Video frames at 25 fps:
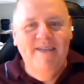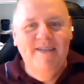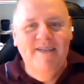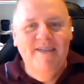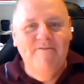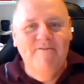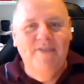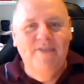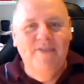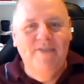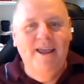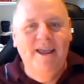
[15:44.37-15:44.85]

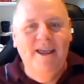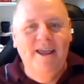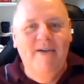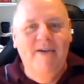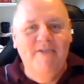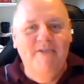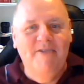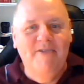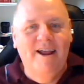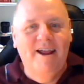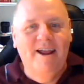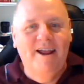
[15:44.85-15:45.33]

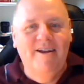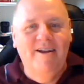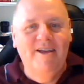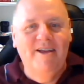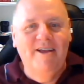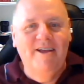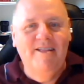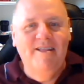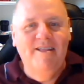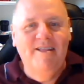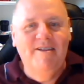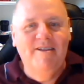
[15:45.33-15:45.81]
video
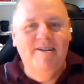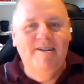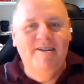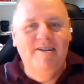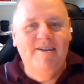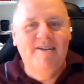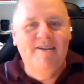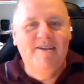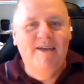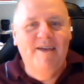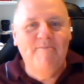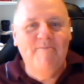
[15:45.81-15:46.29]
technique that,
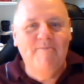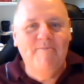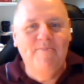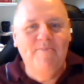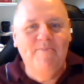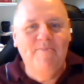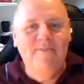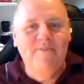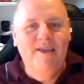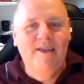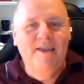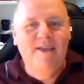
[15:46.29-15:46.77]

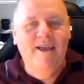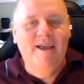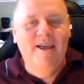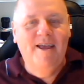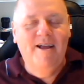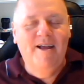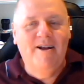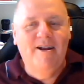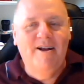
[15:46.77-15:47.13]
yeah,